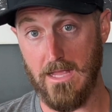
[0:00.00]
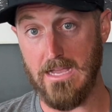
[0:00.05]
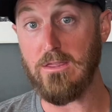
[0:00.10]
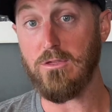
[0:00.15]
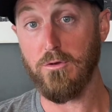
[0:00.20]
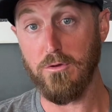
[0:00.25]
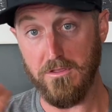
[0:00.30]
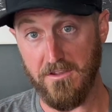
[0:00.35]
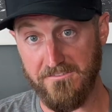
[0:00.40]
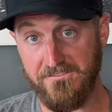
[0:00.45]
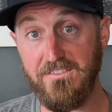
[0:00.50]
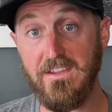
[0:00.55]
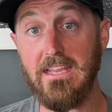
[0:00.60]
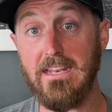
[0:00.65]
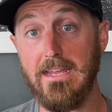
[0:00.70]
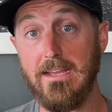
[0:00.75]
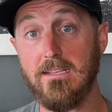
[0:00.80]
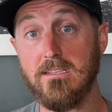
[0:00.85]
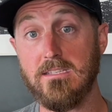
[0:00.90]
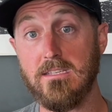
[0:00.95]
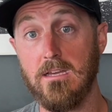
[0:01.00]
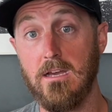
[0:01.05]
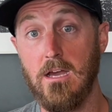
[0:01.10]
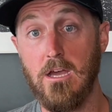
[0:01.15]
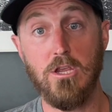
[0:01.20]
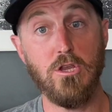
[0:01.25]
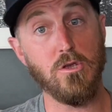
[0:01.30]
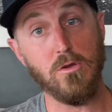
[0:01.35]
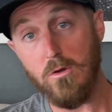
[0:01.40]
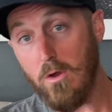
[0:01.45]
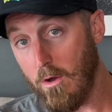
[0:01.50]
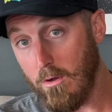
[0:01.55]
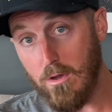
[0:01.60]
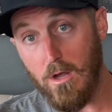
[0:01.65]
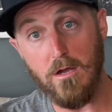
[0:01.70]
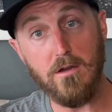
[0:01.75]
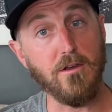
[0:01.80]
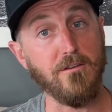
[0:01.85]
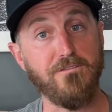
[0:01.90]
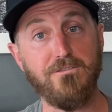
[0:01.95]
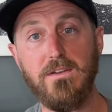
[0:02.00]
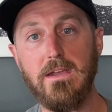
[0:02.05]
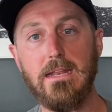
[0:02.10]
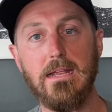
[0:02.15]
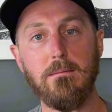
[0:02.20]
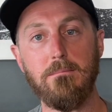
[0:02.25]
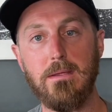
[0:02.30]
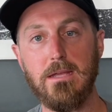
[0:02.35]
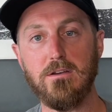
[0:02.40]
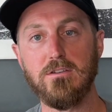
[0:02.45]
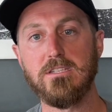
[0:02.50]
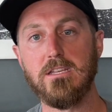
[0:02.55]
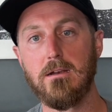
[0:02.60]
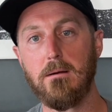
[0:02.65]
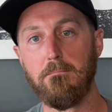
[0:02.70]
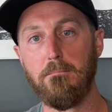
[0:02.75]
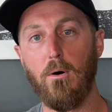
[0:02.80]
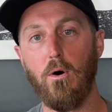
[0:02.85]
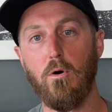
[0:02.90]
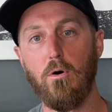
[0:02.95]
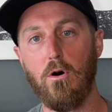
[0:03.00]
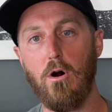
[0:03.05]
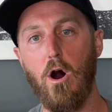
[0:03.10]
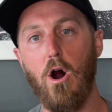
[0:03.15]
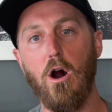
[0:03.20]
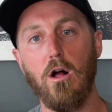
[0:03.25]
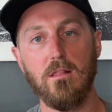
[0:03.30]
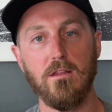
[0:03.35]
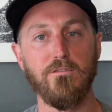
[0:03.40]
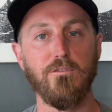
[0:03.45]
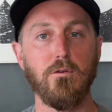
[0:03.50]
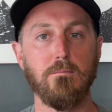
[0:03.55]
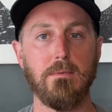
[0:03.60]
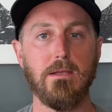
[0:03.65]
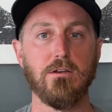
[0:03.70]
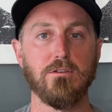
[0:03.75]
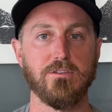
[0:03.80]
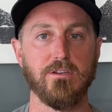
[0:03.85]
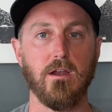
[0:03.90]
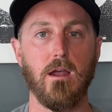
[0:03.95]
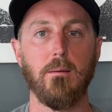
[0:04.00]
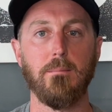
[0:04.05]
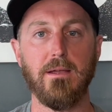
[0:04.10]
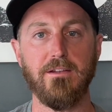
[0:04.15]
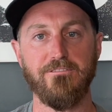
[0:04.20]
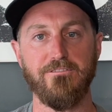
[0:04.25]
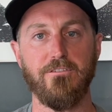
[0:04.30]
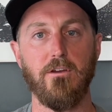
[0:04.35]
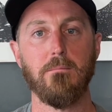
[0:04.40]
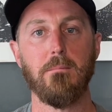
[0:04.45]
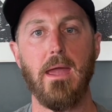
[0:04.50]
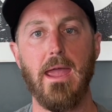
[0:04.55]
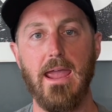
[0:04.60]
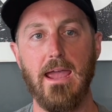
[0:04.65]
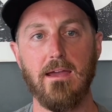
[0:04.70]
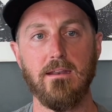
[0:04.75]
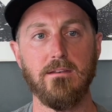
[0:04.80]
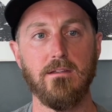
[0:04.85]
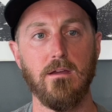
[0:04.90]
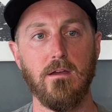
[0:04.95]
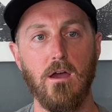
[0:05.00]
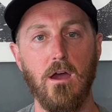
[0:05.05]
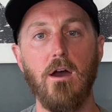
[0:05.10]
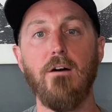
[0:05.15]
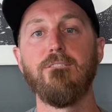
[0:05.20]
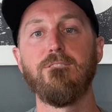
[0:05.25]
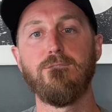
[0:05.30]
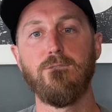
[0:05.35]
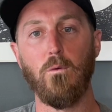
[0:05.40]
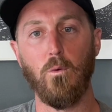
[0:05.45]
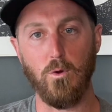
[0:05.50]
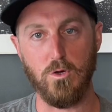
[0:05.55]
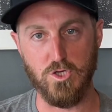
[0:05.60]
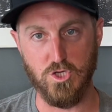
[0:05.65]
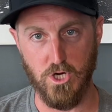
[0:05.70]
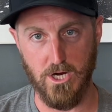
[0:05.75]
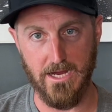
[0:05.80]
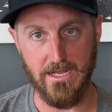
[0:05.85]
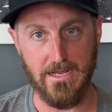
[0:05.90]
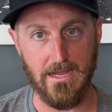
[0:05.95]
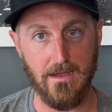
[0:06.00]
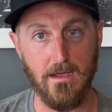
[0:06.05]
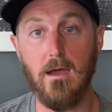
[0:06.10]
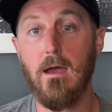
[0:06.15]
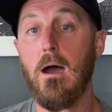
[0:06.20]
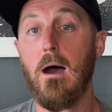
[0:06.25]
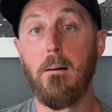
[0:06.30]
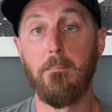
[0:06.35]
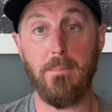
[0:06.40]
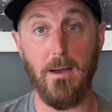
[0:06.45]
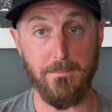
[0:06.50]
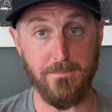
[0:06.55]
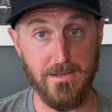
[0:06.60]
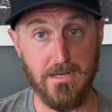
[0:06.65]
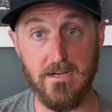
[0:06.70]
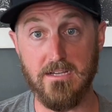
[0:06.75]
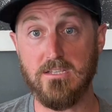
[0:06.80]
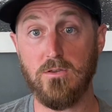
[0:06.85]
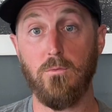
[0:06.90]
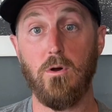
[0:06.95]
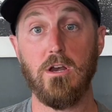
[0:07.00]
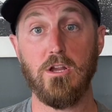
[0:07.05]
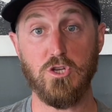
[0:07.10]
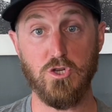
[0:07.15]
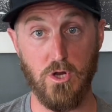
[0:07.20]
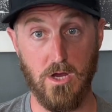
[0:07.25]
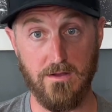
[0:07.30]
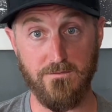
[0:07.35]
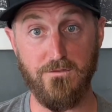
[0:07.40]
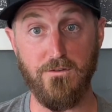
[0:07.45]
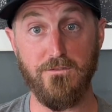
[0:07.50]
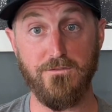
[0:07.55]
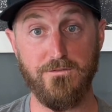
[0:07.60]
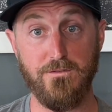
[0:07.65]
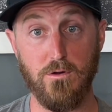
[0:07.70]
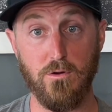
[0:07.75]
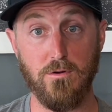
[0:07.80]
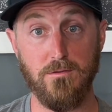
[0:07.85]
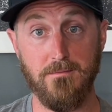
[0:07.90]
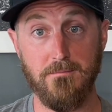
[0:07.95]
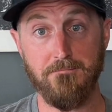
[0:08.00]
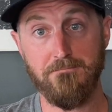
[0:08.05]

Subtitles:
like through the feedings. You're no longer feeding meals in a bowl. All of your meals are coming from hand for training. Puppy doesn't want to train for food.